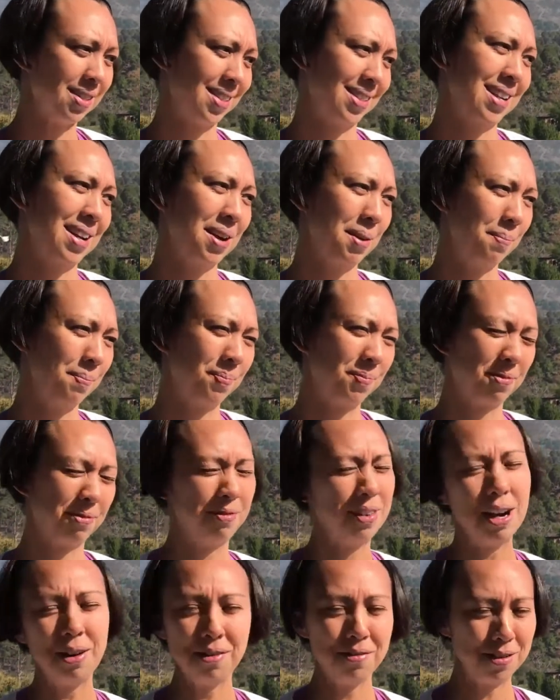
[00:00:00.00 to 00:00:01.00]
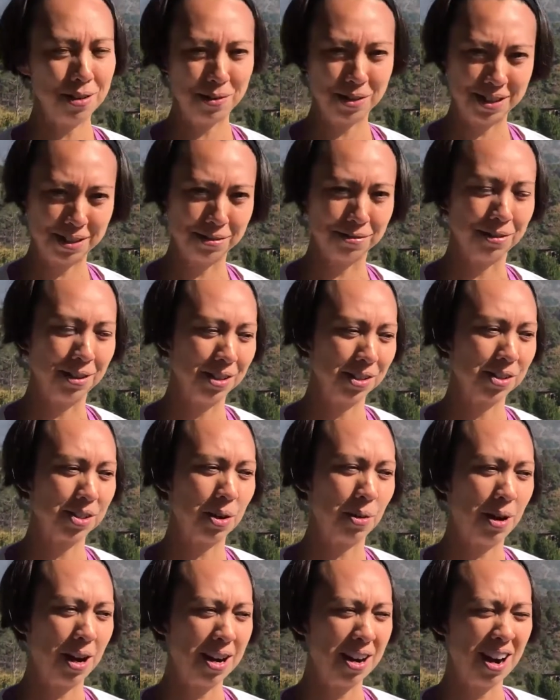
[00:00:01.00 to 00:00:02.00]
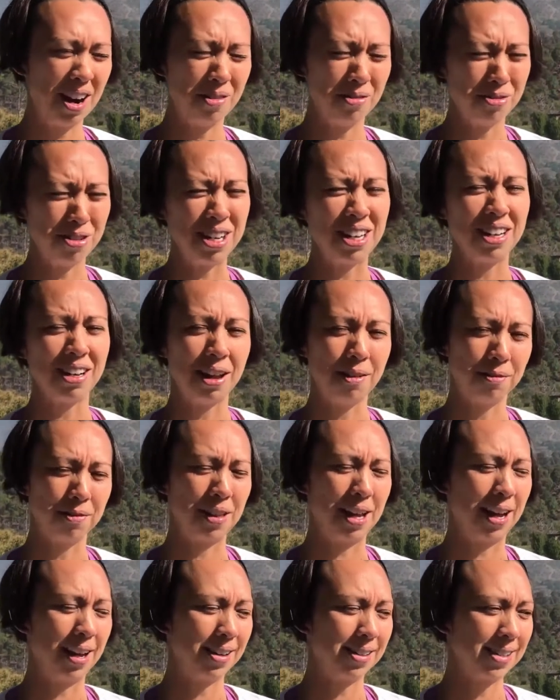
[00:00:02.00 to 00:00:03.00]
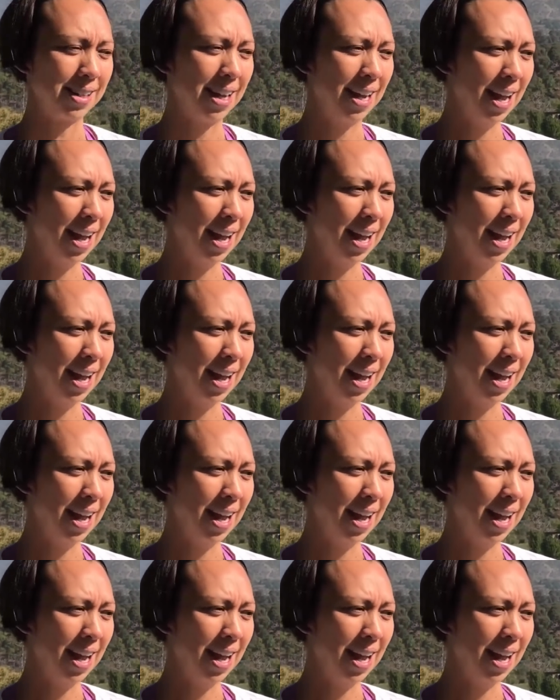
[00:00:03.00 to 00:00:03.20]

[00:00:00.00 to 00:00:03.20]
It's very, very different. So I really love that.